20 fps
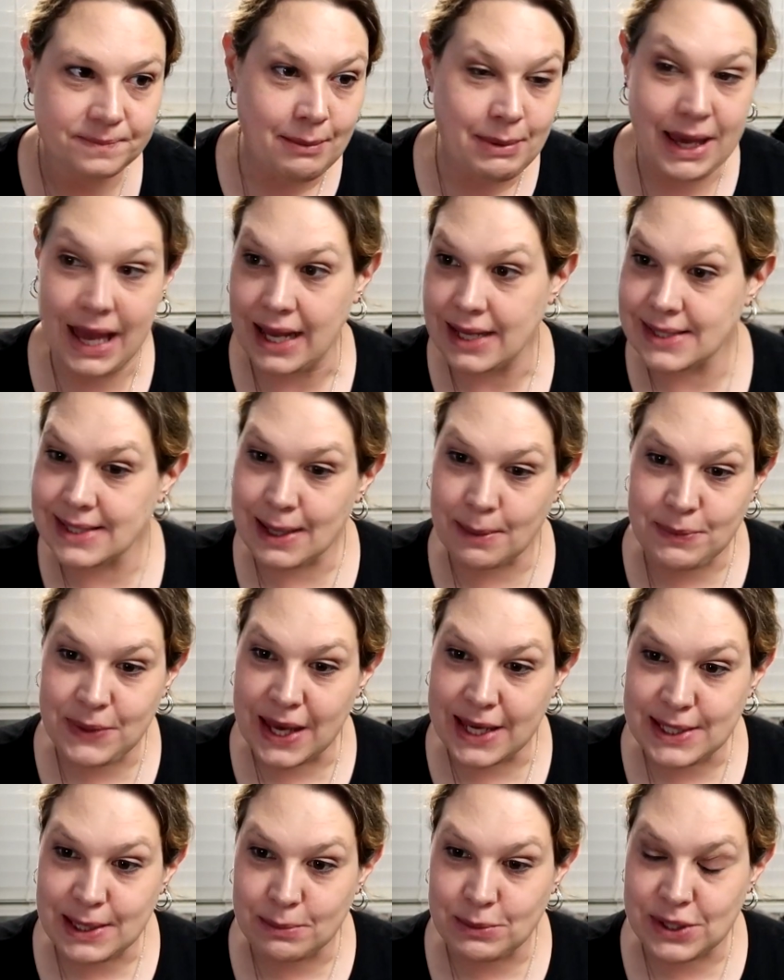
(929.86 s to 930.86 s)
yeah, some
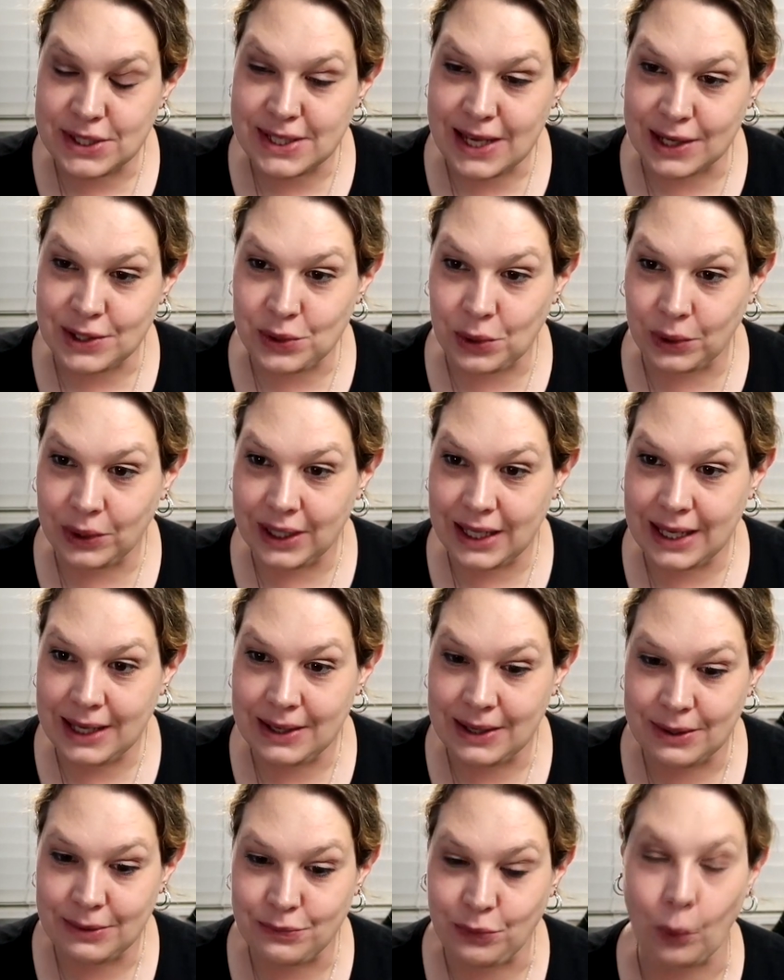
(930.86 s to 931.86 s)
things I'm just not
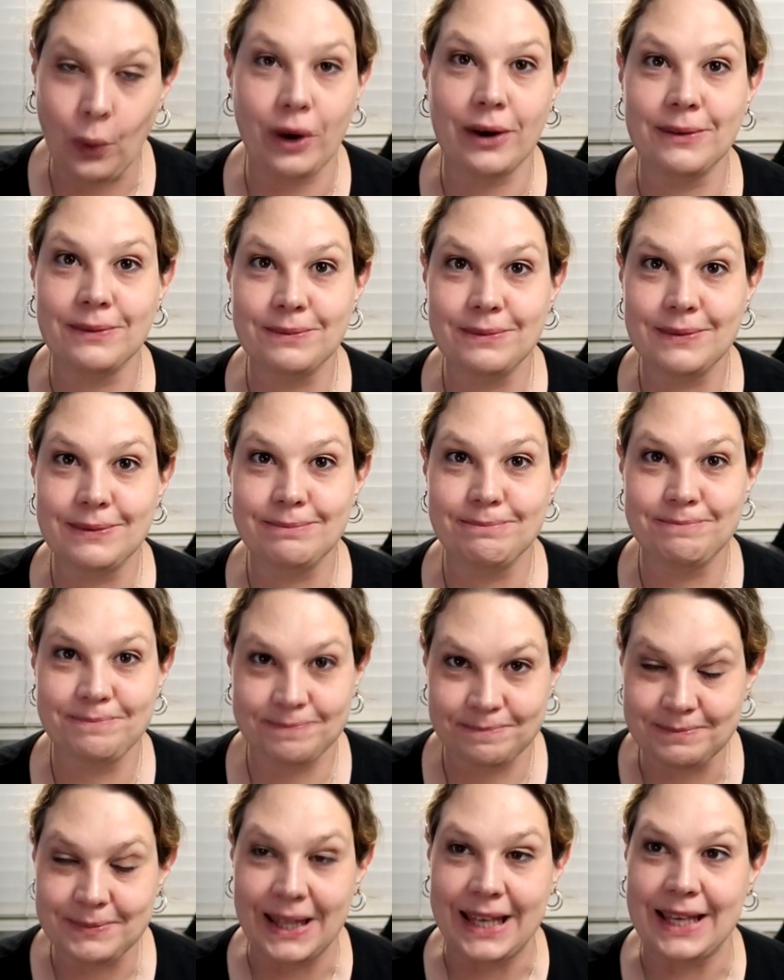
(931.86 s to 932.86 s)
totally for,
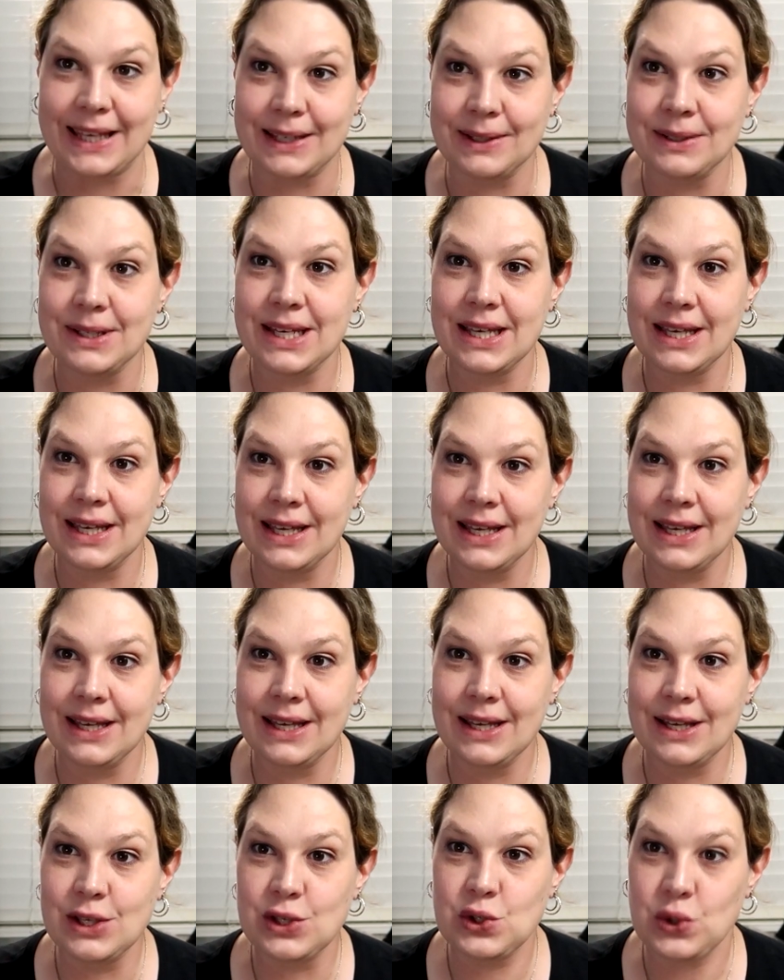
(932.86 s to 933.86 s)
like
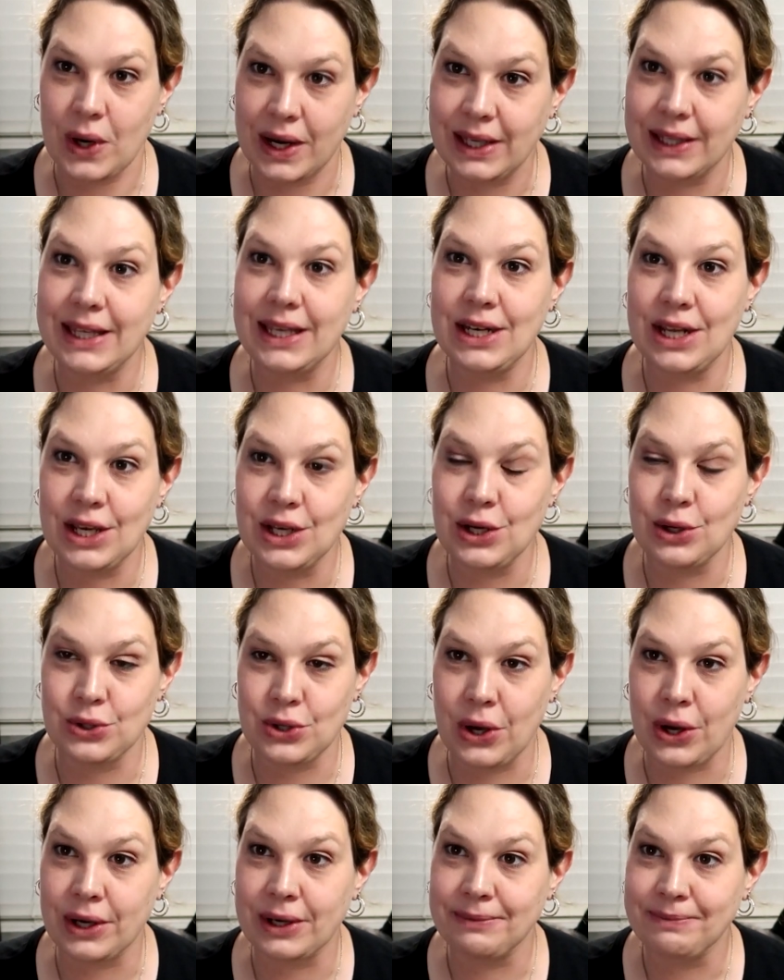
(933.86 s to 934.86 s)
strangling your
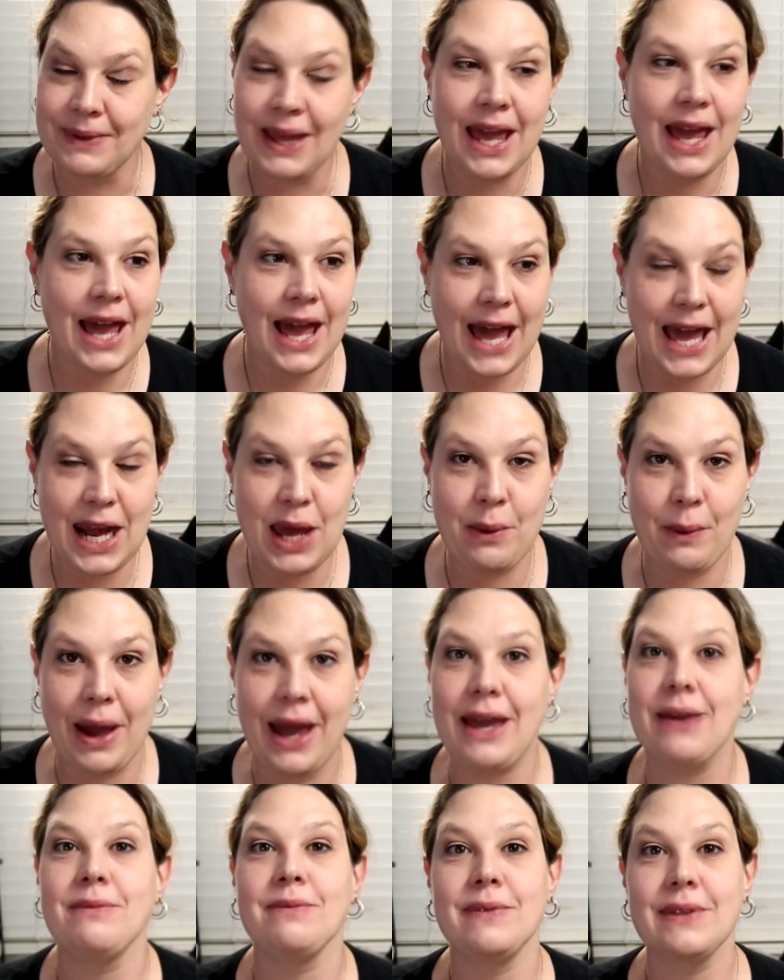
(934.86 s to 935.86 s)
dog.
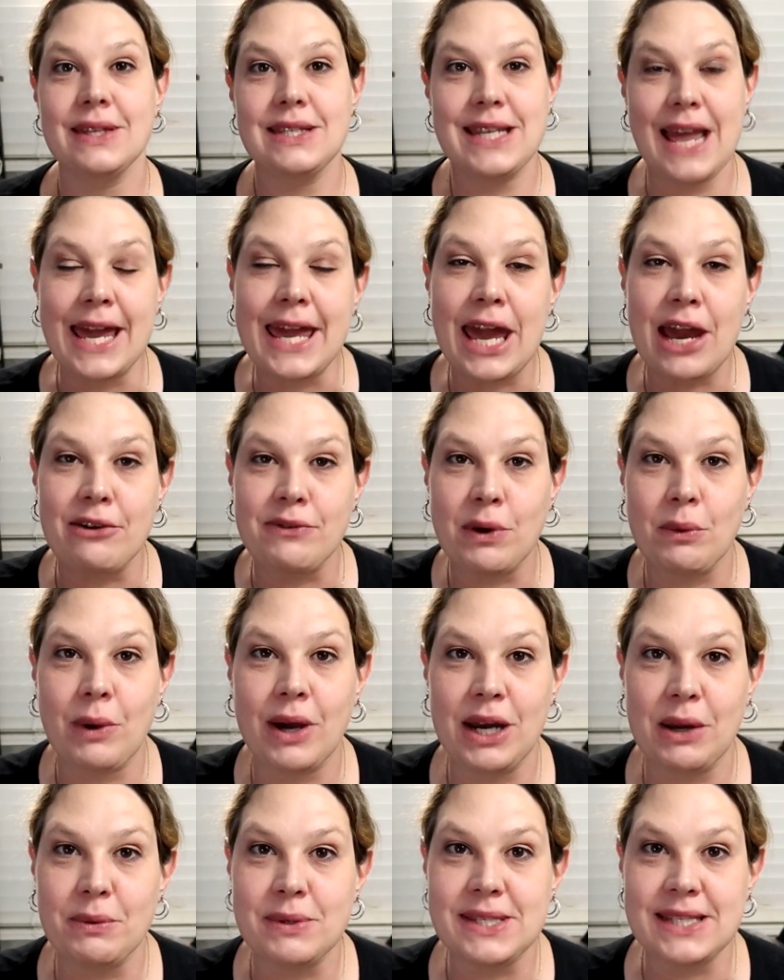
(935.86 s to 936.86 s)
Anyway, take care
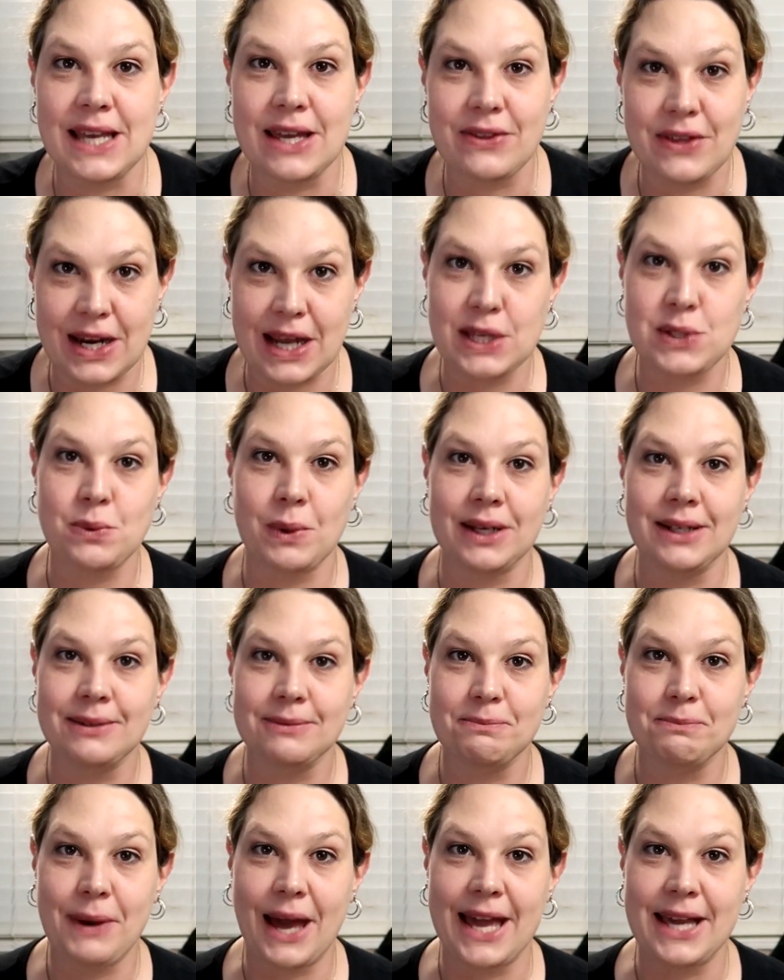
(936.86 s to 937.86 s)
everyone, and we'll see you in the next one.
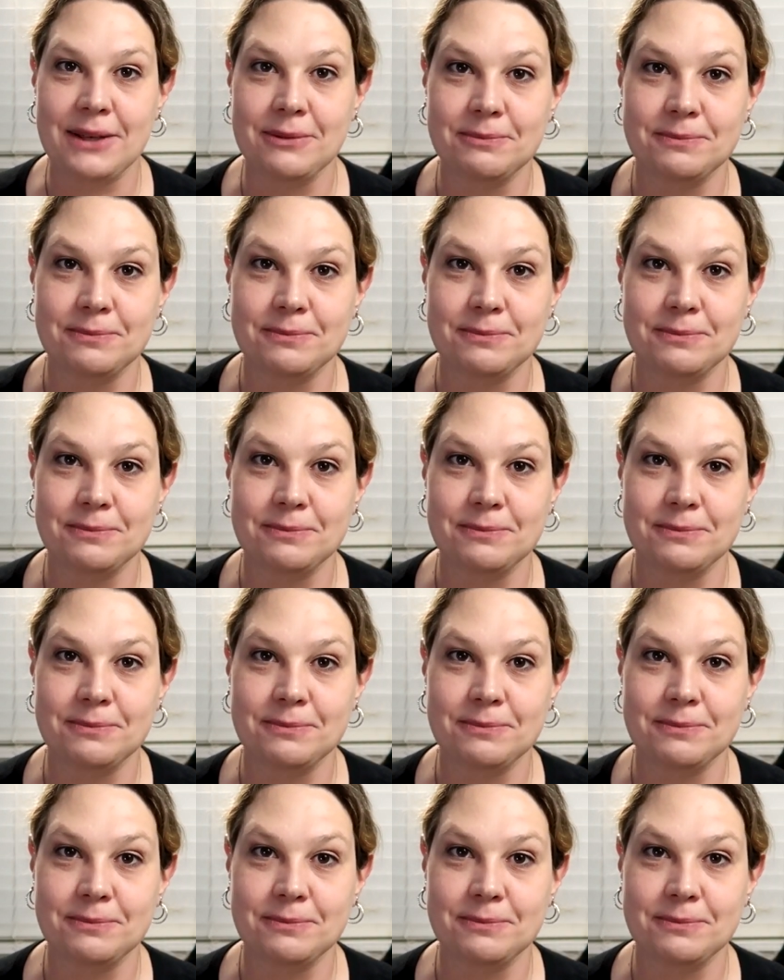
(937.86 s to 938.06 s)
Bye.